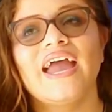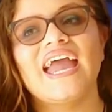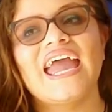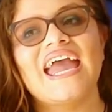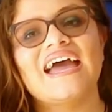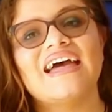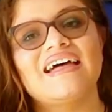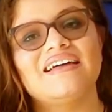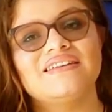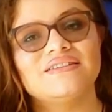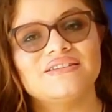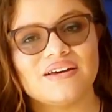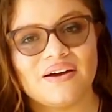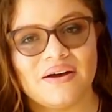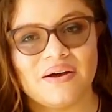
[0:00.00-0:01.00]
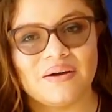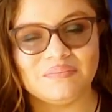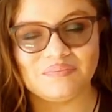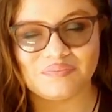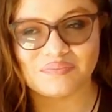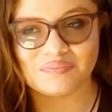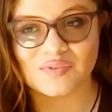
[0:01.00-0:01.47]
and
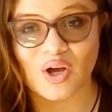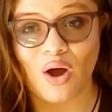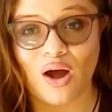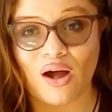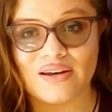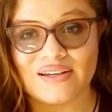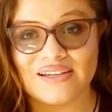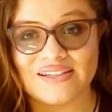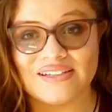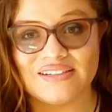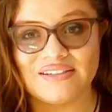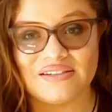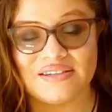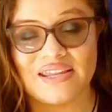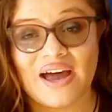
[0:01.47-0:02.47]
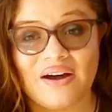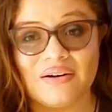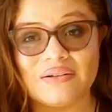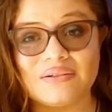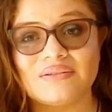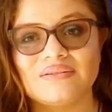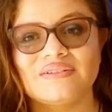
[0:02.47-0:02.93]
God is
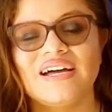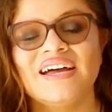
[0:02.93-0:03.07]
now